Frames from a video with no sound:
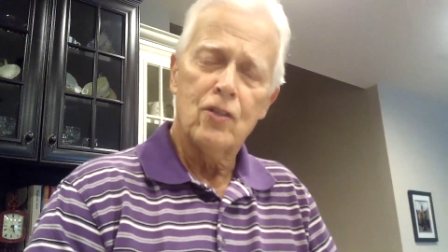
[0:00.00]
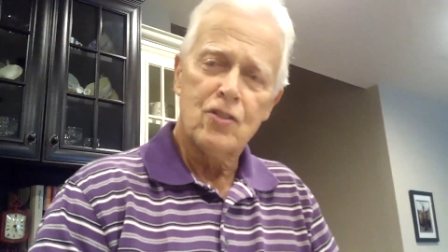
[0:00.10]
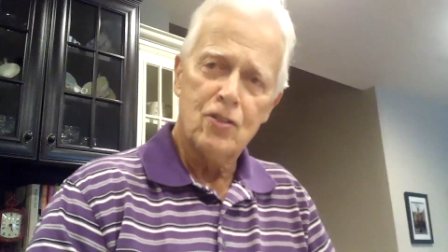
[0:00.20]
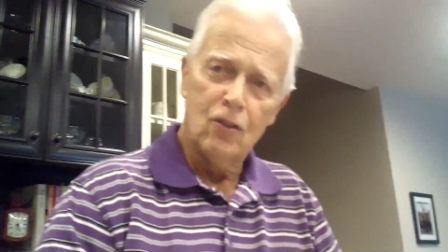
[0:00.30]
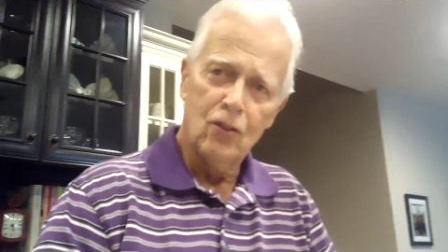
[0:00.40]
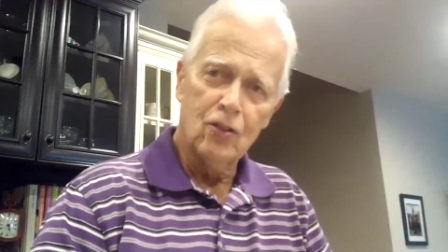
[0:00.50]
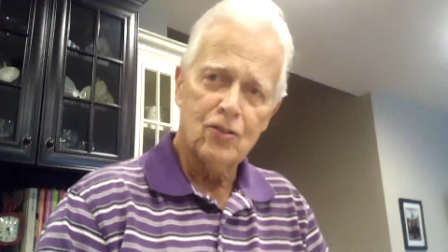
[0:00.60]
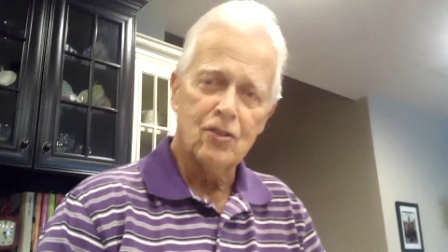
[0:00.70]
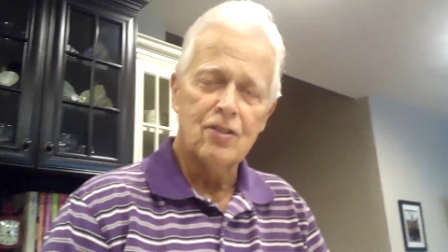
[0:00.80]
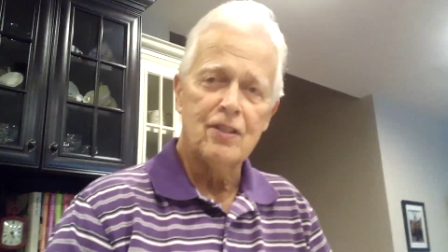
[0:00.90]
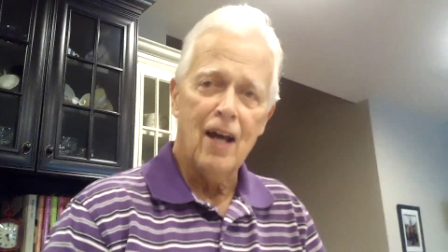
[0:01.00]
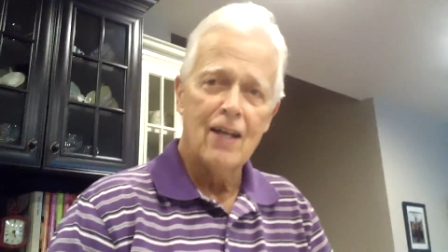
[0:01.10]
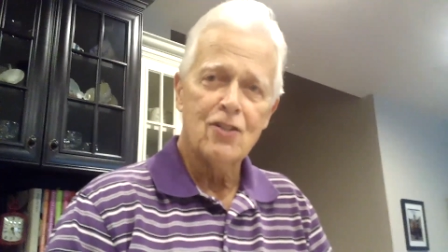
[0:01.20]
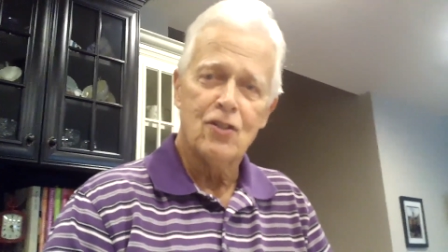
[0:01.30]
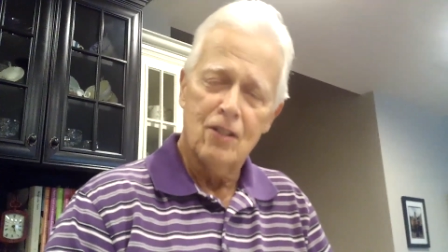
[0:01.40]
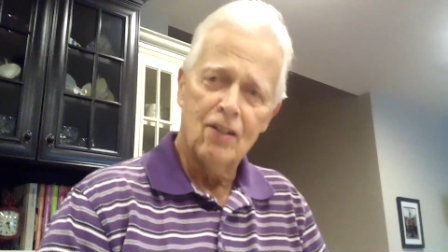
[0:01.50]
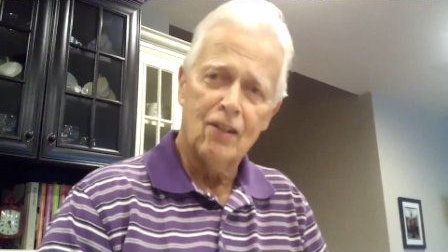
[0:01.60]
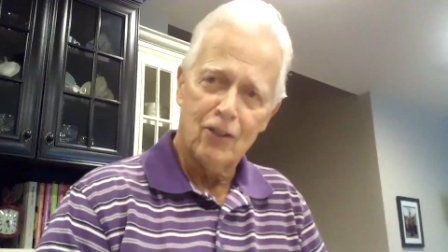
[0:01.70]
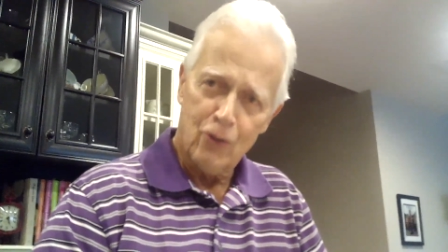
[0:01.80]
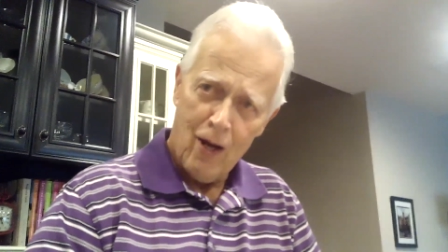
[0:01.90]
that still looks as nice and young
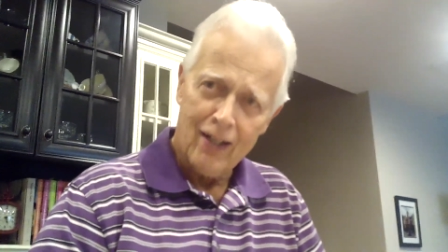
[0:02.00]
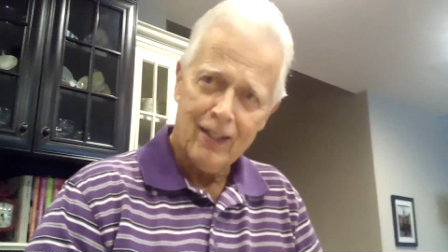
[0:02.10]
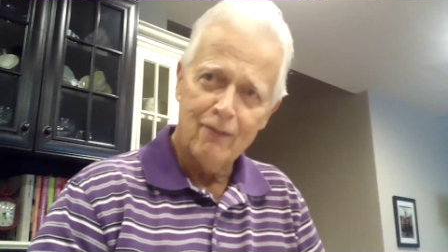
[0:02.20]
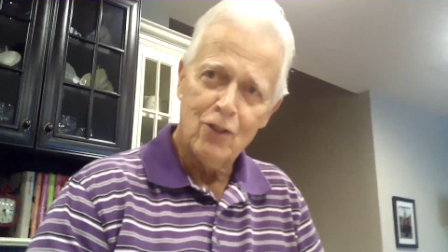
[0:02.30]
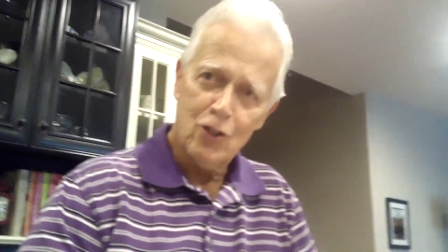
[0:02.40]
and attractive as